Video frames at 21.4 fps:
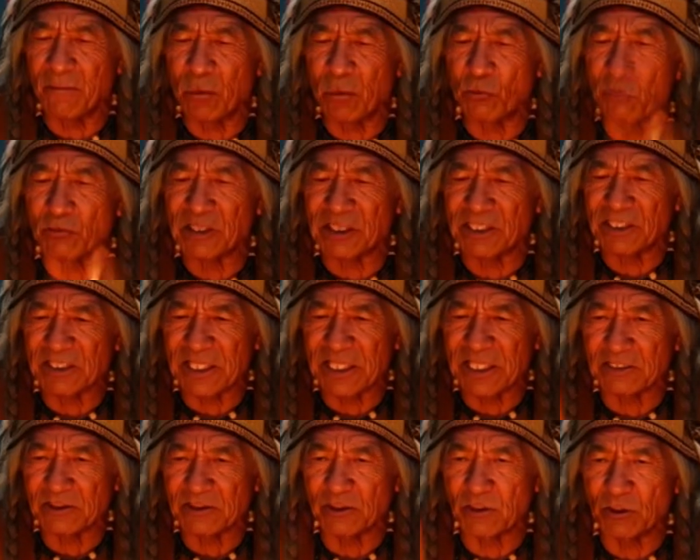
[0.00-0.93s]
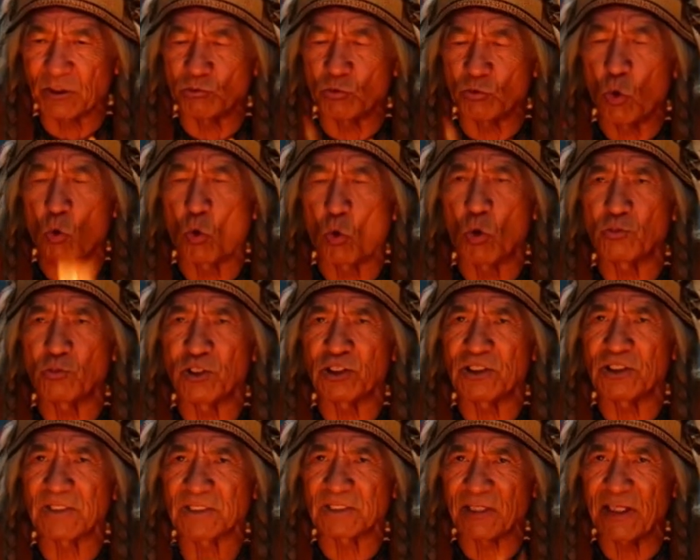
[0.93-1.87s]
moon's signal took
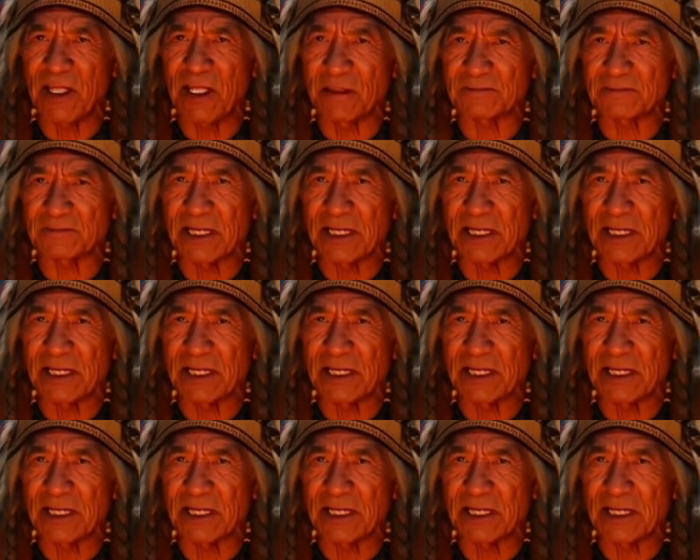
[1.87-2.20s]
0.177